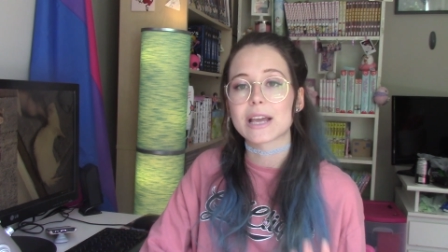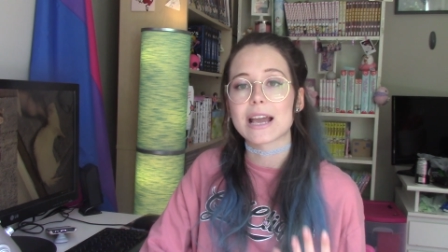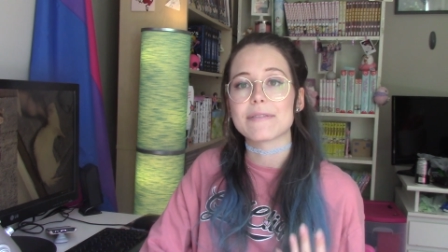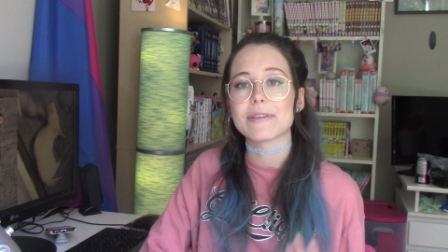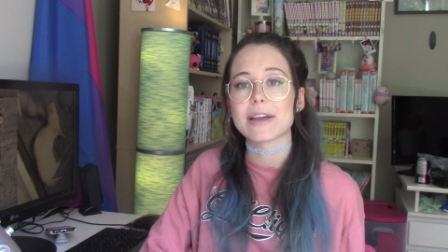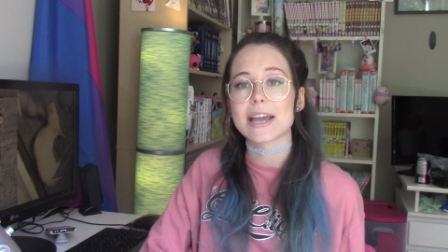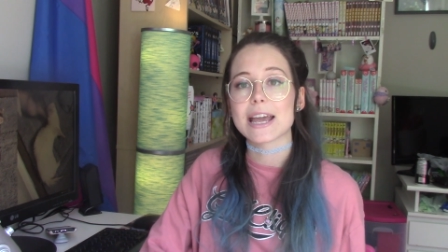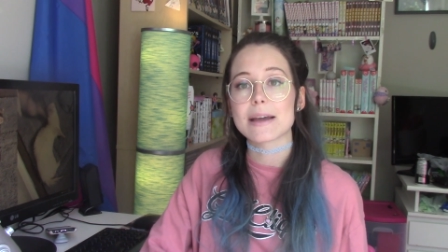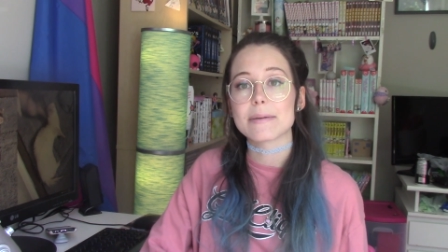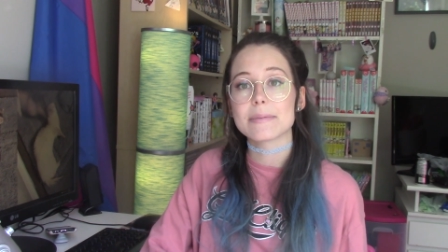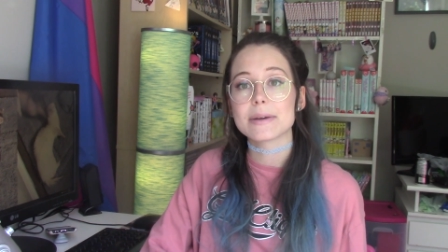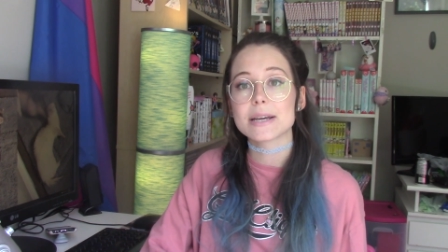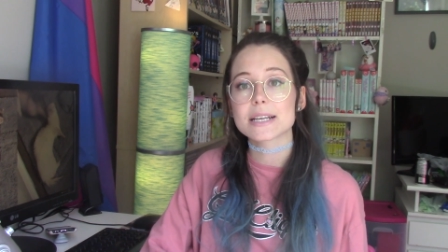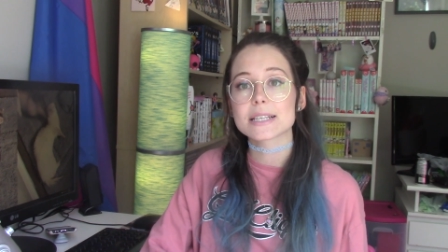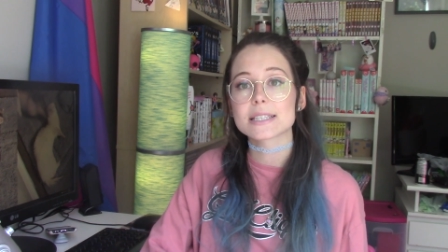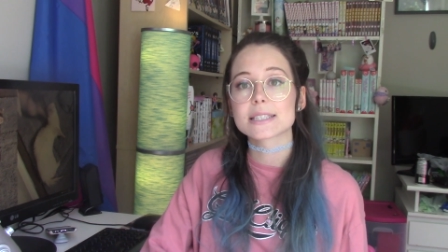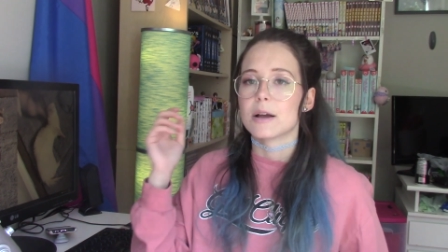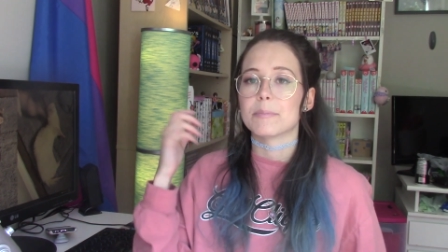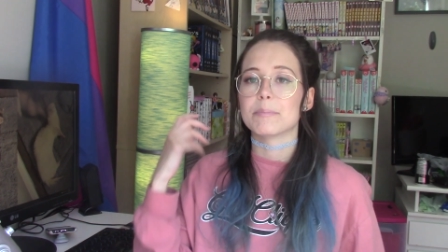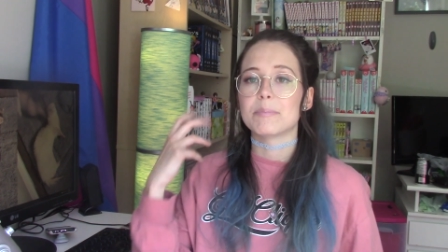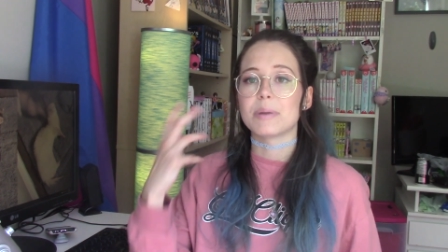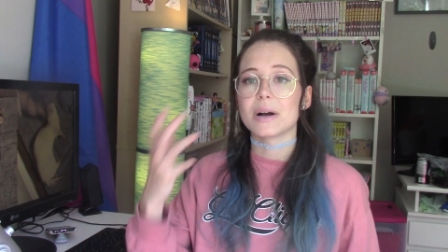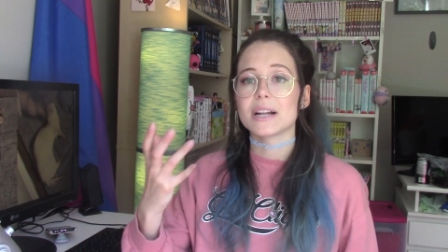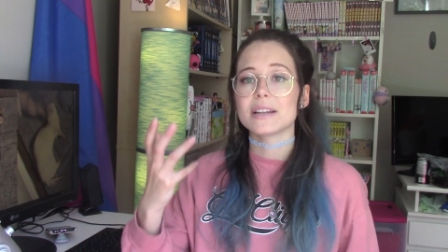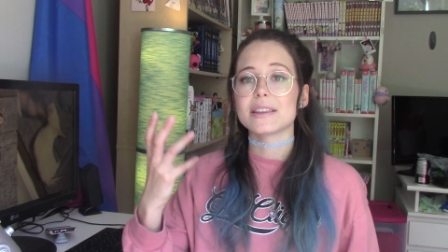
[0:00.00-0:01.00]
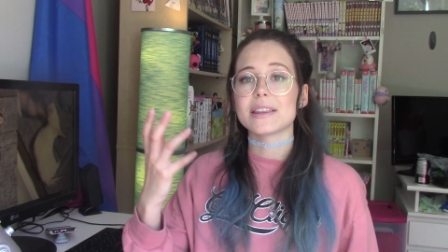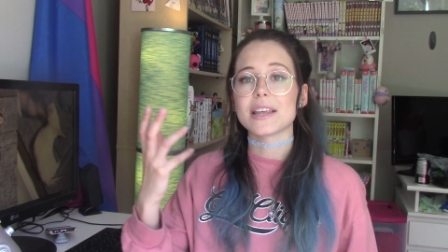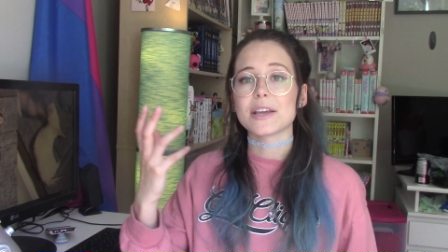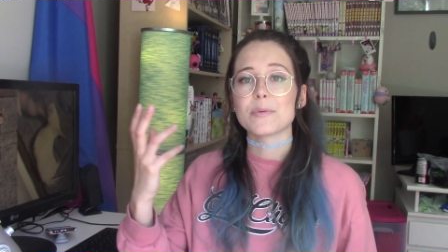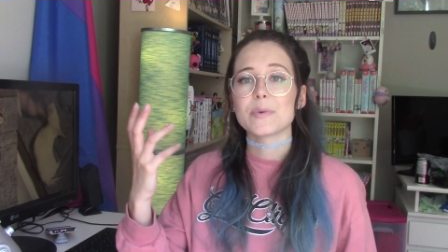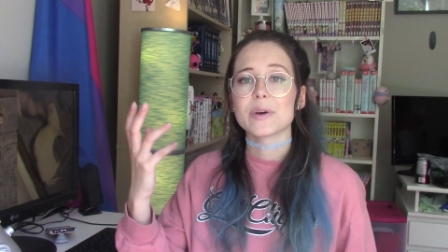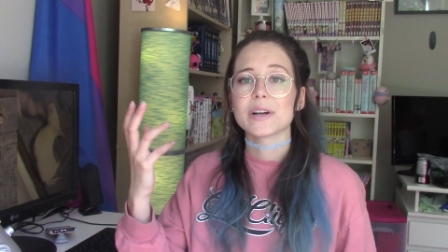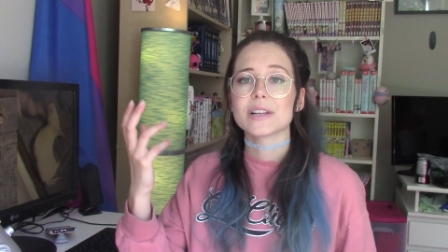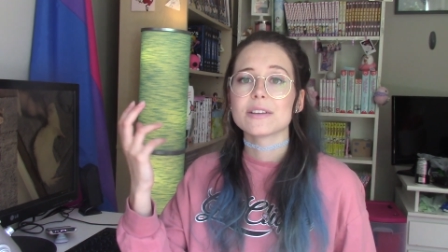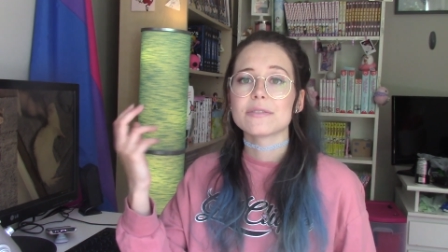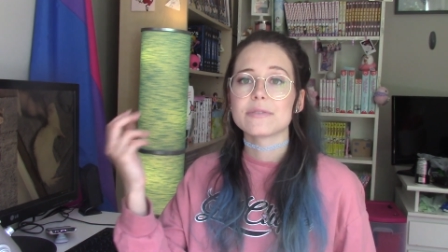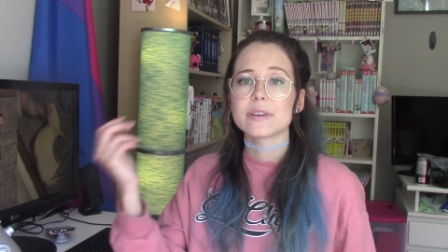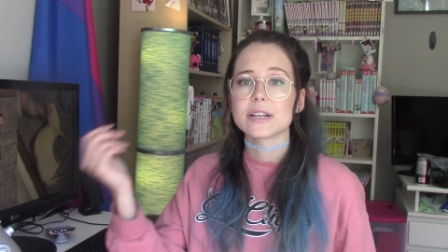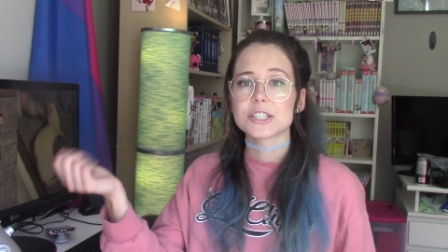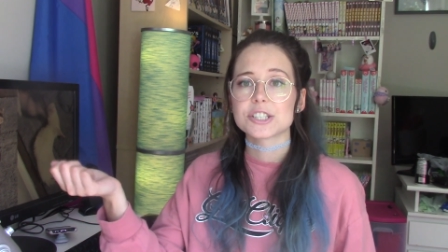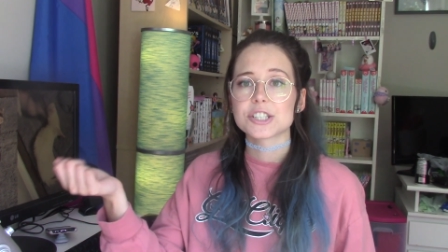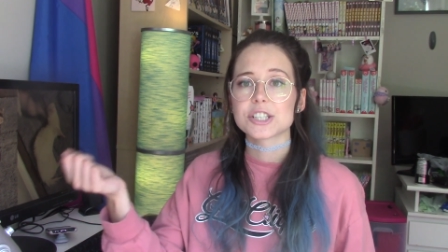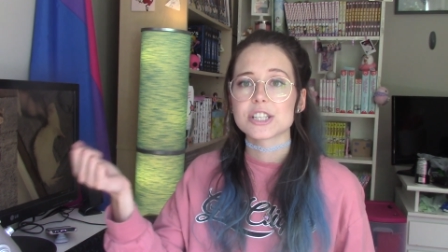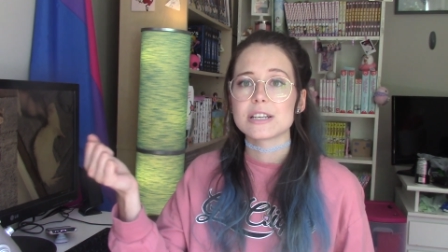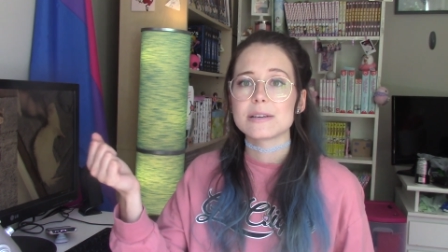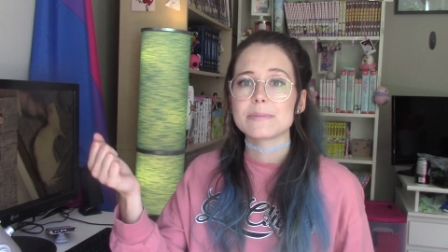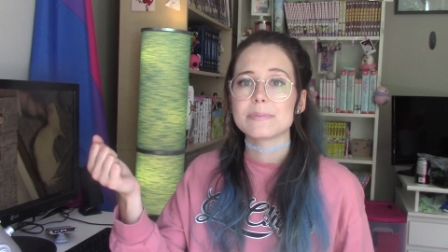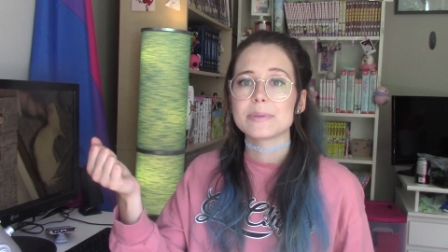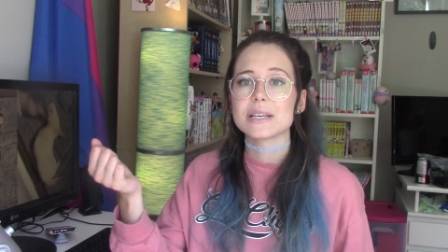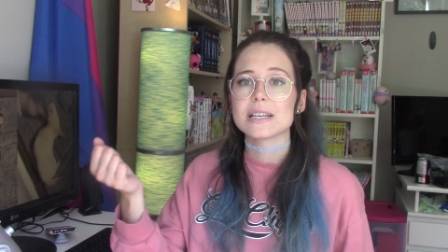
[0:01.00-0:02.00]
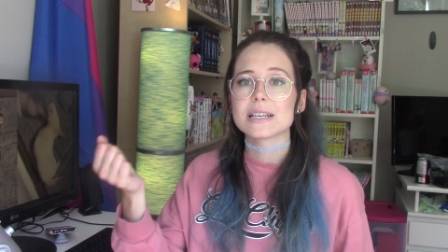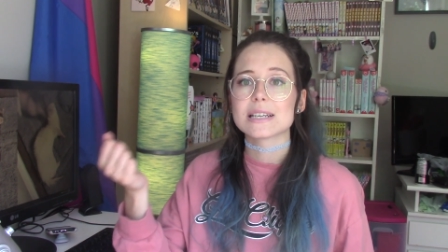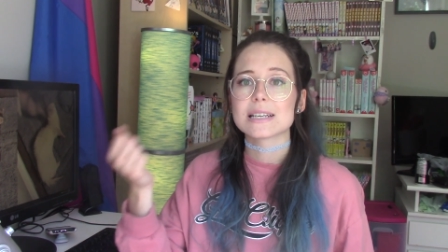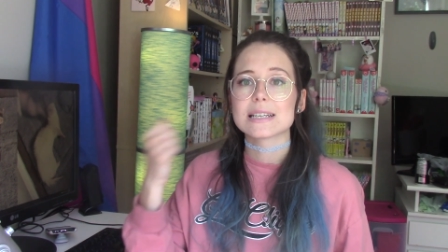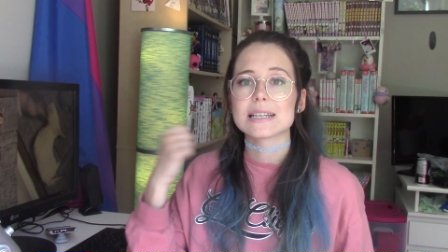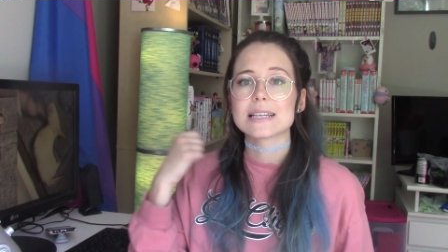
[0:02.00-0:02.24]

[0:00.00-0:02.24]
hammocks, but they will eventually be